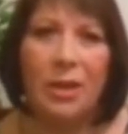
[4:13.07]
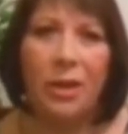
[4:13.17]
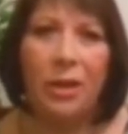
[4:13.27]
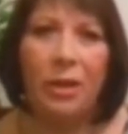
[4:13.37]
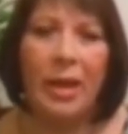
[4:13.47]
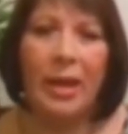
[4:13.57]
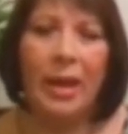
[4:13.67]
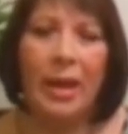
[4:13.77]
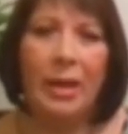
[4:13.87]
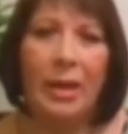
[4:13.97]
So
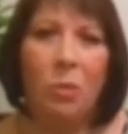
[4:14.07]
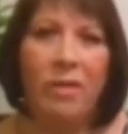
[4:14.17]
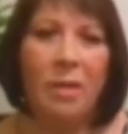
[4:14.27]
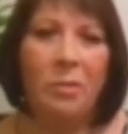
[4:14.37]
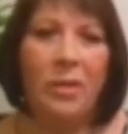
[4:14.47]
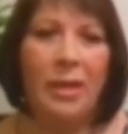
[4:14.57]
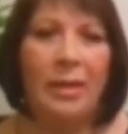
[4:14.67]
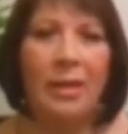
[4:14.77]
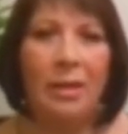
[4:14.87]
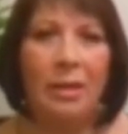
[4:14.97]
it was something
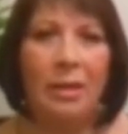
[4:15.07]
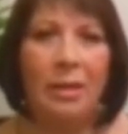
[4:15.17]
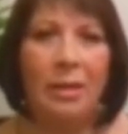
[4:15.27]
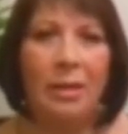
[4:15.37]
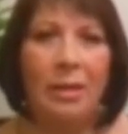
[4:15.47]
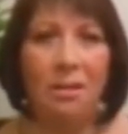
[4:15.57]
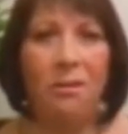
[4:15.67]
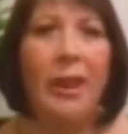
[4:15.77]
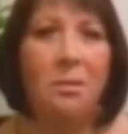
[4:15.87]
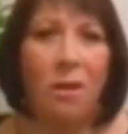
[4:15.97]
that he
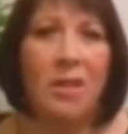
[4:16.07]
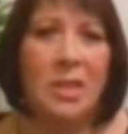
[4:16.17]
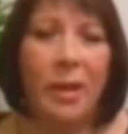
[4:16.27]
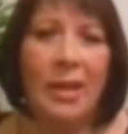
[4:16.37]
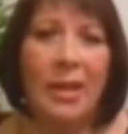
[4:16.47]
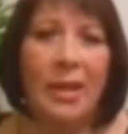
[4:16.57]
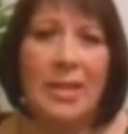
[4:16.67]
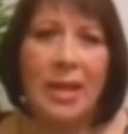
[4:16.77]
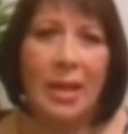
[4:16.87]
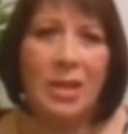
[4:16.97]
invaded my space,
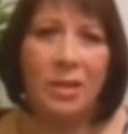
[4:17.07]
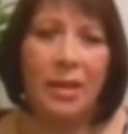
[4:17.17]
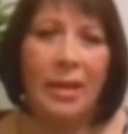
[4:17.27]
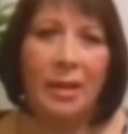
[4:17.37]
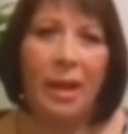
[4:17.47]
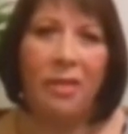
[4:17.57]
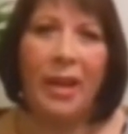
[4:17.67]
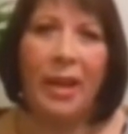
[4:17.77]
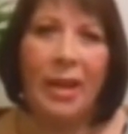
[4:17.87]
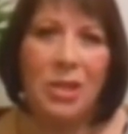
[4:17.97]
and I think at
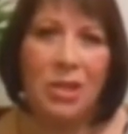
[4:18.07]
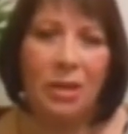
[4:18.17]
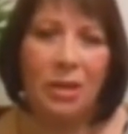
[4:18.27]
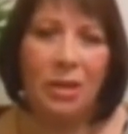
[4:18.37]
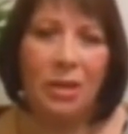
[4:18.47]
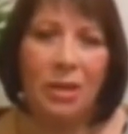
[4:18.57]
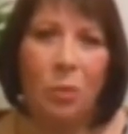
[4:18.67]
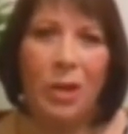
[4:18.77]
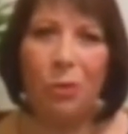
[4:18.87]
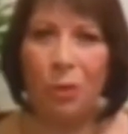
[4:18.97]
that age, when
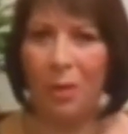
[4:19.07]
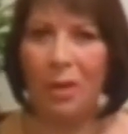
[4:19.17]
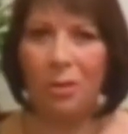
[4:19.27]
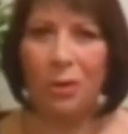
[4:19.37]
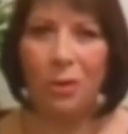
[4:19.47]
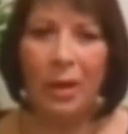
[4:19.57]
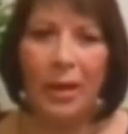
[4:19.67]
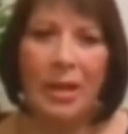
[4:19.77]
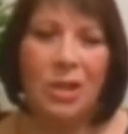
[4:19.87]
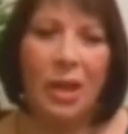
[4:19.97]
you're going through
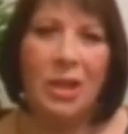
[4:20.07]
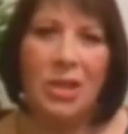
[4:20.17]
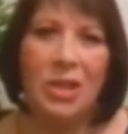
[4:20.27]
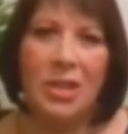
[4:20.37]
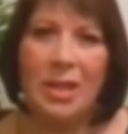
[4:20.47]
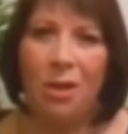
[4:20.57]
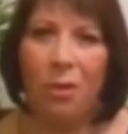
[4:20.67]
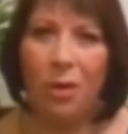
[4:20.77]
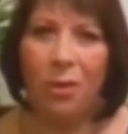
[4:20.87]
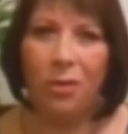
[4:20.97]
changes in your
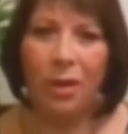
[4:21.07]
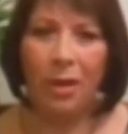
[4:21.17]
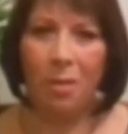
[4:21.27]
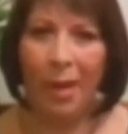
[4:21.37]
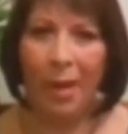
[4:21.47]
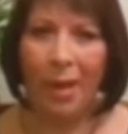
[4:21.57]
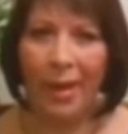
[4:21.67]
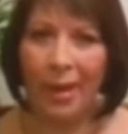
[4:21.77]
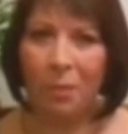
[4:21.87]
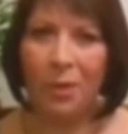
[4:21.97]
own
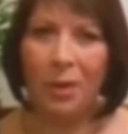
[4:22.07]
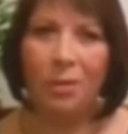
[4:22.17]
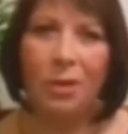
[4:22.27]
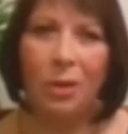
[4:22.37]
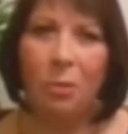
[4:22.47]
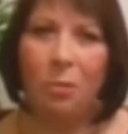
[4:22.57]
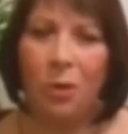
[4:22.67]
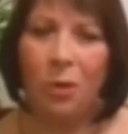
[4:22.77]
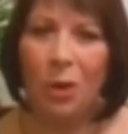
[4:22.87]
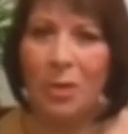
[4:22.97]
makeup and, you know,
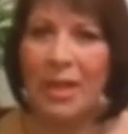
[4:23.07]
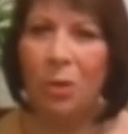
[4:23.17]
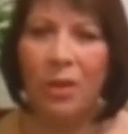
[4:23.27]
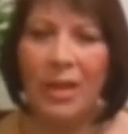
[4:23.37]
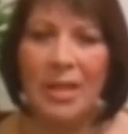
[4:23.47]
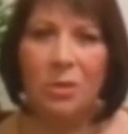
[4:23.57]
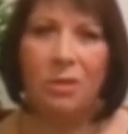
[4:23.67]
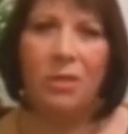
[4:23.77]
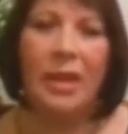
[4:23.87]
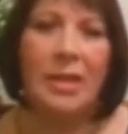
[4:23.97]
puberty, all these sort
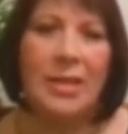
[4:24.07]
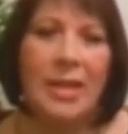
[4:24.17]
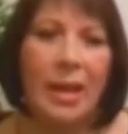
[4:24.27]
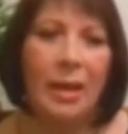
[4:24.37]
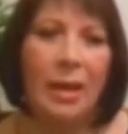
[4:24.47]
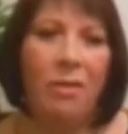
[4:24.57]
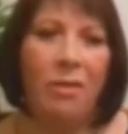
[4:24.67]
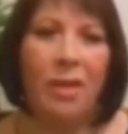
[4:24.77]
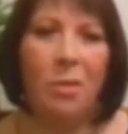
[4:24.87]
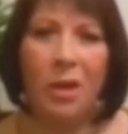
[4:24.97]
of things,
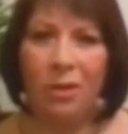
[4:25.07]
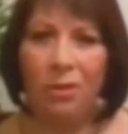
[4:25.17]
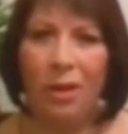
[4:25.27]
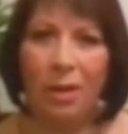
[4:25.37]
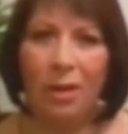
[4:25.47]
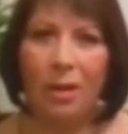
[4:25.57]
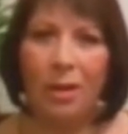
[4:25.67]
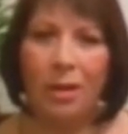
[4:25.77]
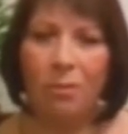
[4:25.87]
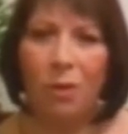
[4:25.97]
if someone
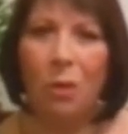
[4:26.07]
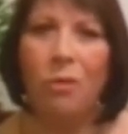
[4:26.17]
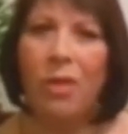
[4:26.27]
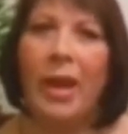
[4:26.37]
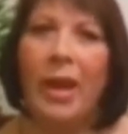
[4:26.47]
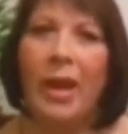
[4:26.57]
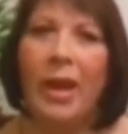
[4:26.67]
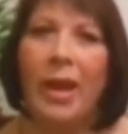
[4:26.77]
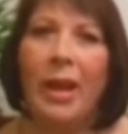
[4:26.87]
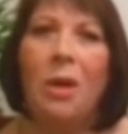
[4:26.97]
uh, involves that
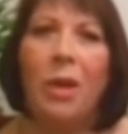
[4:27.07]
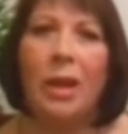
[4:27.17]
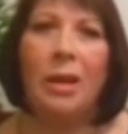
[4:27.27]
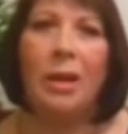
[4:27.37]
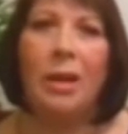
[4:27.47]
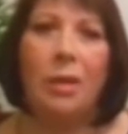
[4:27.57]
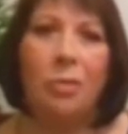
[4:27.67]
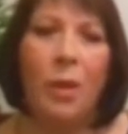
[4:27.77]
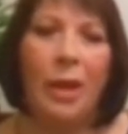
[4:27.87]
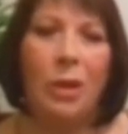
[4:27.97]
area of
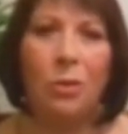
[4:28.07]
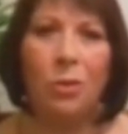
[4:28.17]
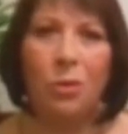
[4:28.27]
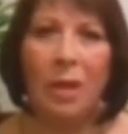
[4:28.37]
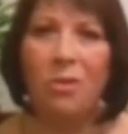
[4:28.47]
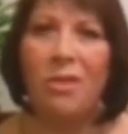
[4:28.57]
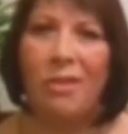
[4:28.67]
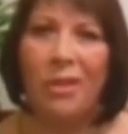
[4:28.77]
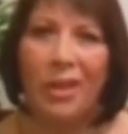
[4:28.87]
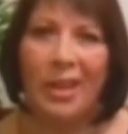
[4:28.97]
where your comfort
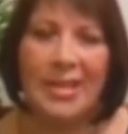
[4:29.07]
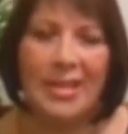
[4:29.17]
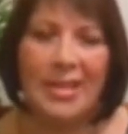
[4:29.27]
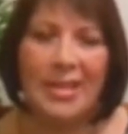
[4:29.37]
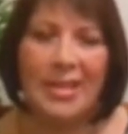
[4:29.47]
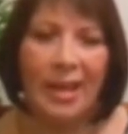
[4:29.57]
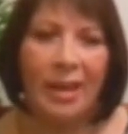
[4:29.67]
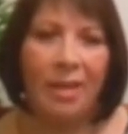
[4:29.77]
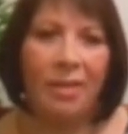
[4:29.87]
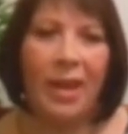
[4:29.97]
zone is,
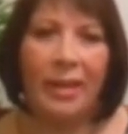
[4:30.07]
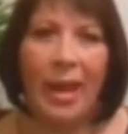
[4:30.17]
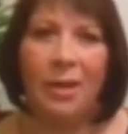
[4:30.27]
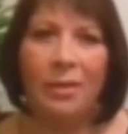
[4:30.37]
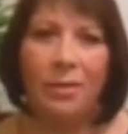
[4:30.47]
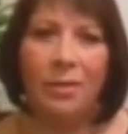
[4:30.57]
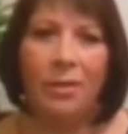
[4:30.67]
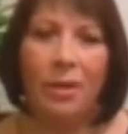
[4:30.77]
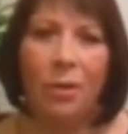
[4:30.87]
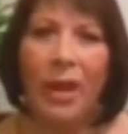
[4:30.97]
that can
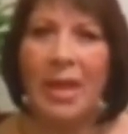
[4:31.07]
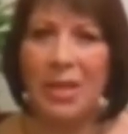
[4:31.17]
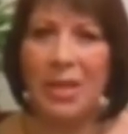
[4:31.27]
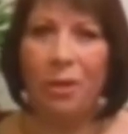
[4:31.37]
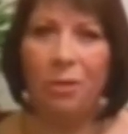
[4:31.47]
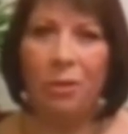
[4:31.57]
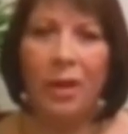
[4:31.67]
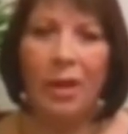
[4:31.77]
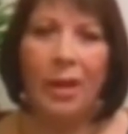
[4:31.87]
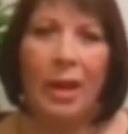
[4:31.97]
create a lot of
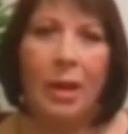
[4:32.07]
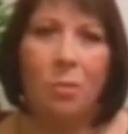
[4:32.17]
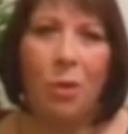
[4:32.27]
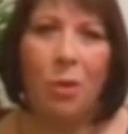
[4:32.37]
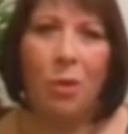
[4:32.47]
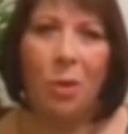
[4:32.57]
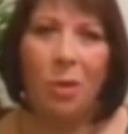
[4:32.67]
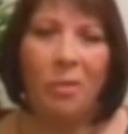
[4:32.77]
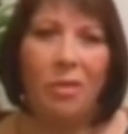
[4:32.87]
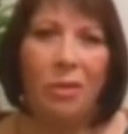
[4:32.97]
um,
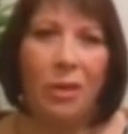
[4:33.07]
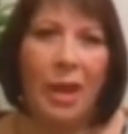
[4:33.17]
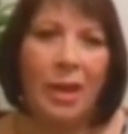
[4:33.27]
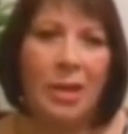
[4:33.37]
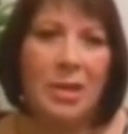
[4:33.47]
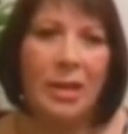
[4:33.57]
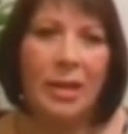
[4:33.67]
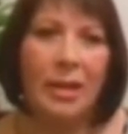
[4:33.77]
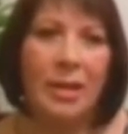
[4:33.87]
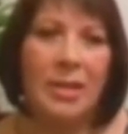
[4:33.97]
problems if you can't
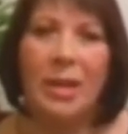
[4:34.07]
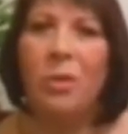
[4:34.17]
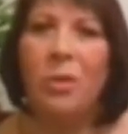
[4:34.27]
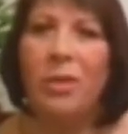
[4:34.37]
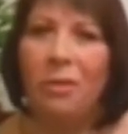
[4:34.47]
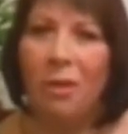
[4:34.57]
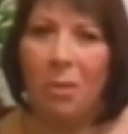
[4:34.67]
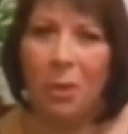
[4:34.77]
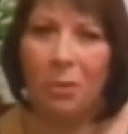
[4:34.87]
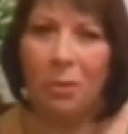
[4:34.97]
deal with it
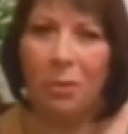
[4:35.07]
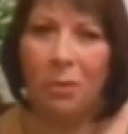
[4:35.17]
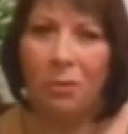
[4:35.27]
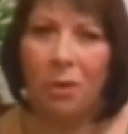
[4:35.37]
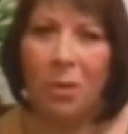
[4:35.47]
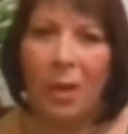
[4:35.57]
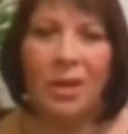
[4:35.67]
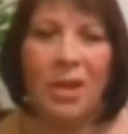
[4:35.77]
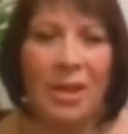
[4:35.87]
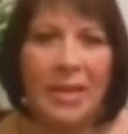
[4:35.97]
very, very well, and I
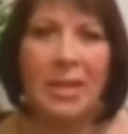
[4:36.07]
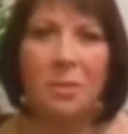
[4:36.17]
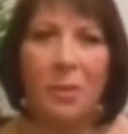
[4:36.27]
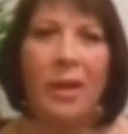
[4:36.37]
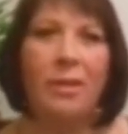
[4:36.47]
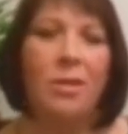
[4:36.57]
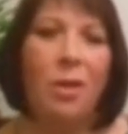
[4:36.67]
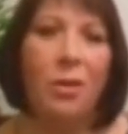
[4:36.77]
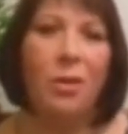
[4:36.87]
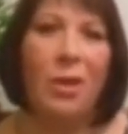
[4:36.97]
didn't, but
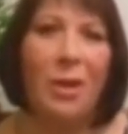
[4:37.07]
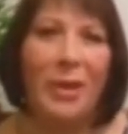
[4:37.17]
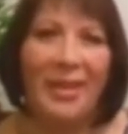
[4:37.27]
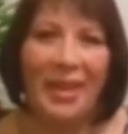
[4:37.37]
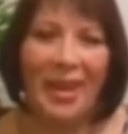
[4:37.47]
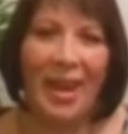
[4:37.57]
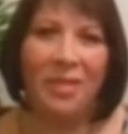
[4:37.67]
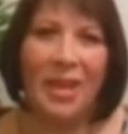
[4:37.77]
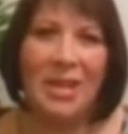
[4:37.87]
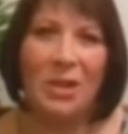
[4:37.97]
not knowing
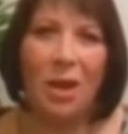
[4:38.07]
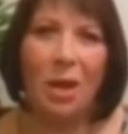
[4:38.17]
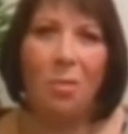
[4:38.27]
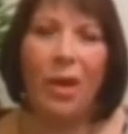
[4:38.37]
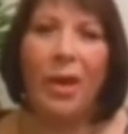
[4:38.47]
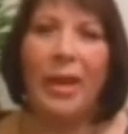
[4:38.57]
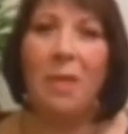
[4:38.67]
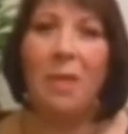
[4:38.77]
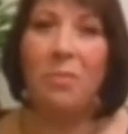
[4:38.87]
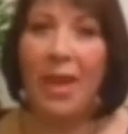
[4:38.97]
at that time, I, I
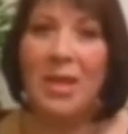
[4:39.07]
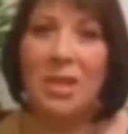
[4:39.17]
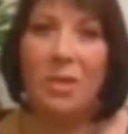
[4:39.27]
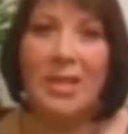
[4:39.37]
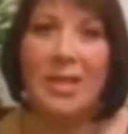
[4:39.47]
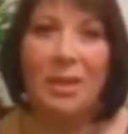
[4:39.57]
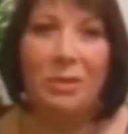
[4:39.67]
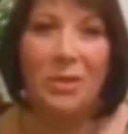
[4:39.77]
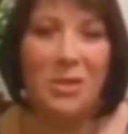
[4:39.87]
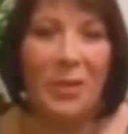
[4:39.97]
kept that to
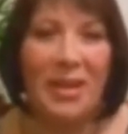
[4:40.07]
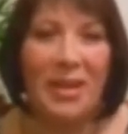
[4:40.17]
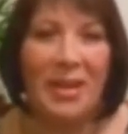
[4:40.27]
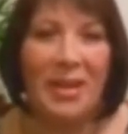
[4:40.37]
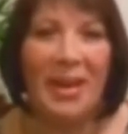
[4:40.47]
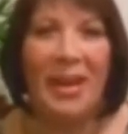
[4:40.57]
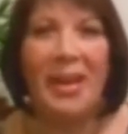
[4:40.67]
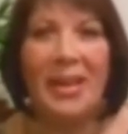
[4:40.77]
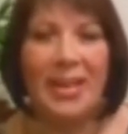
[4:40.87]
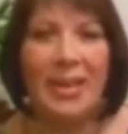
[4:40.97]
myself for twenty
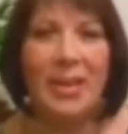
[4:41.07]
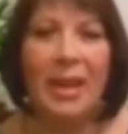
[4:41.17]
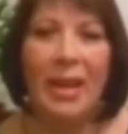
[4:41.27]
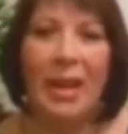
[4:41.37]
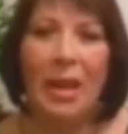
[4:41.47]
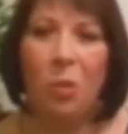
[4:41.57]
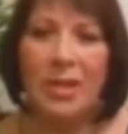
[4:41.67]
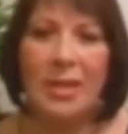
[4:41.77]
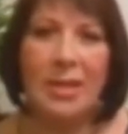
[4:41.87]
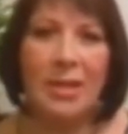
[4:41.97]
years, and it
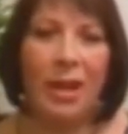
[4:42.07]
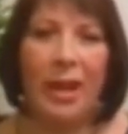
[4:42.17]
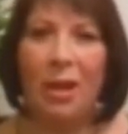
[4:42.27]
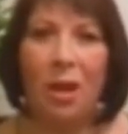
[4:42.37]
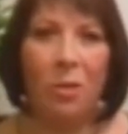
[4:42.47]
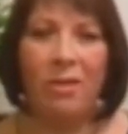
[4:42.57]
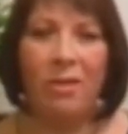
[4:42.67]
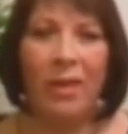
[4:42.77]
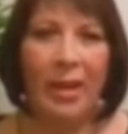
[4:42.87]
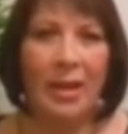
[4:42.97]
wasn't like I was...